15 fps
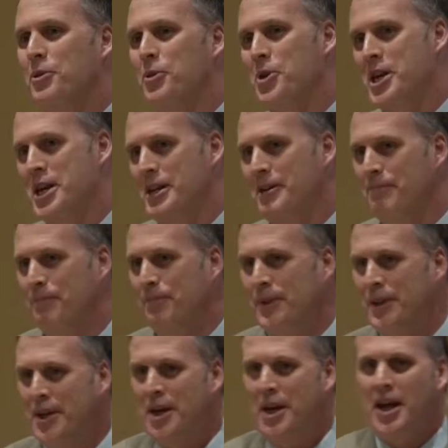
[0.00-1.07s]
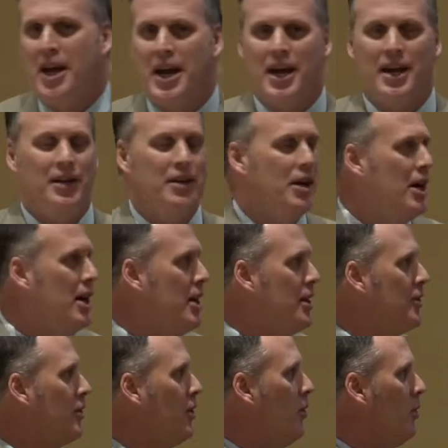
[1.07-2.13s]
3. And
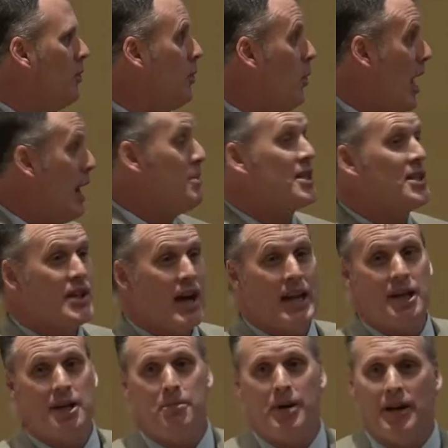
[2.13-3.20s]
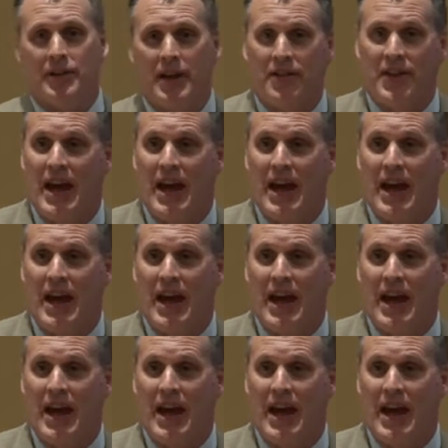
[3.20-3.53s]
so I'm excited about that.